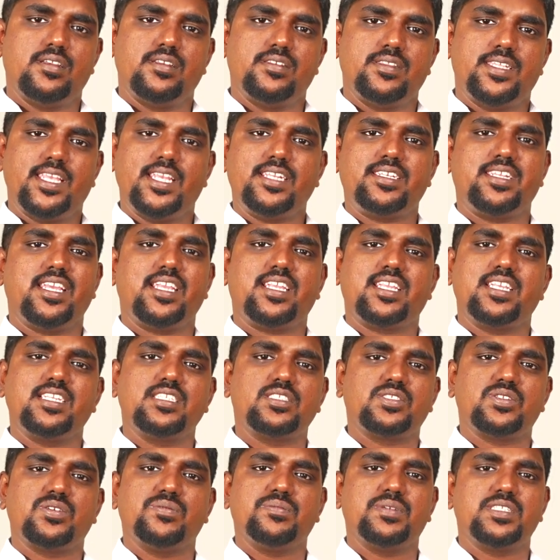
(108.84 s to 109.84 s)
they're taking
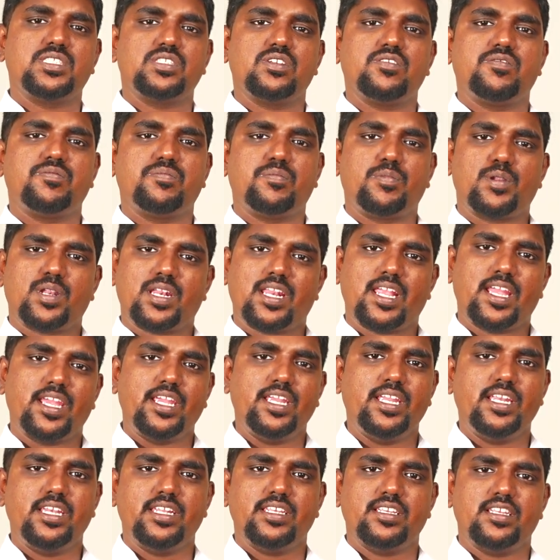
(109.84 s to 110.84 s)
so much of
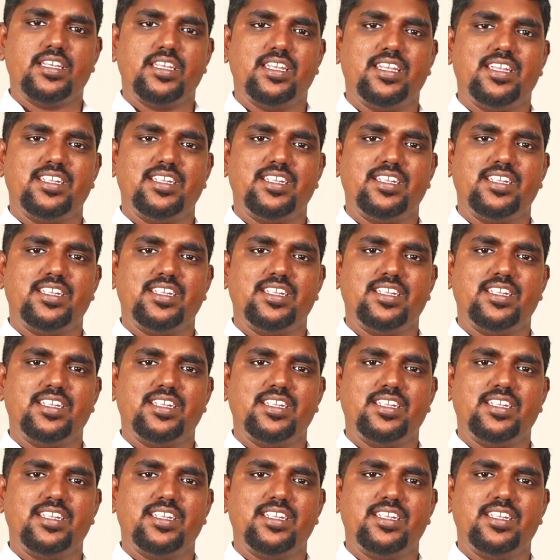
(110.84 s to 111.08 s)
pride